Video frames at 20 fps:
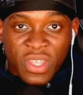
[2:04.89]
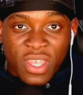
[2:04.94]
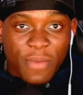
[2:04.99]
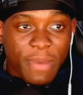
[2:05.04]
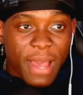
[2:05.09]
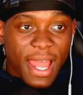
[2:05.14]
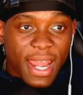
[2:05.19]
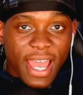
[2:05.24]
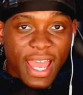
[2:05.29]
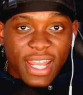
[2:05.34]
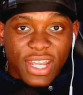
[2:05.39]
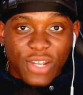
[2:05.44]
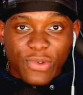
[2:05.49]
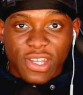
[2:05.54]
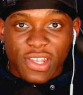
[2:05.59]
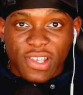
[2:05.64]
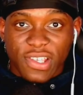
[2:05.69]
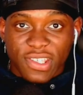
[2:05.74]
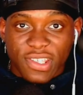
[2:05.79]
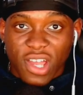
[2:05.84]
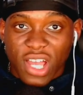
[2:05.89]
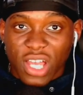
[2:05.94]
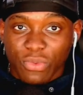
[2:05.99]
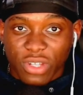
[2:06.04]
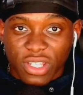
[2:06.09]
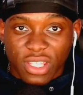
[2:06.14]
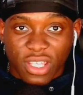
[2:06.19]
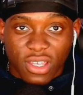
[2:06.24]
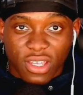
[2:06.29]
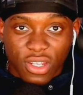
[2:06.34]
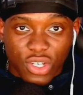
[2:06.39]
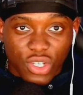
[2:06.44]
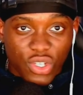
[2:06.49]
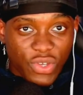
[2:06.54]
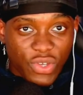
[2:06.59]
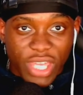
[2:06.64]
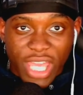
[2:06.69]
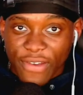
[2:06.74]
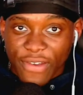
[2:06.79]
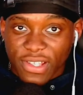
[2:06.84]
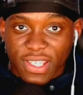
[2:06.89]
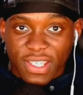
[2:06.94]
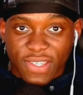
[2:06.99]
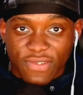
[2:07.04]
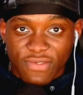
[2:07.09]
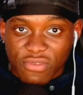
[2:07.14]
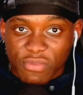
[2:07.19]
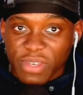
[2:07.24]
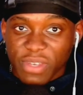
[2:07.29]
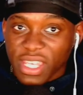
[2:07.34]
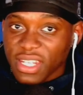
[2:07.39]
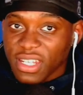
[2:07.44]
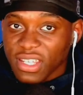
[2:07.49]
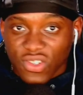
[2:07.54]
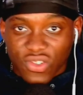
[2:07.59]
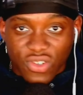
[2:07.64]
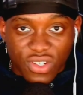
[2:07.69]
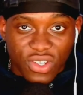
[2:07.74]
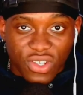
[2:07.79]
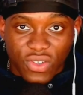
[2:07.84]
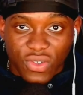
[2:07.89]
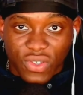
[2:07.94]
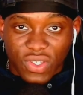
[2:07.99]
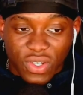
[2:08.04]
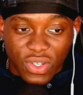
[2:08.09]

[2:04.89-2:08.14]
But I like the way they're starting with the new characters that we're being introduced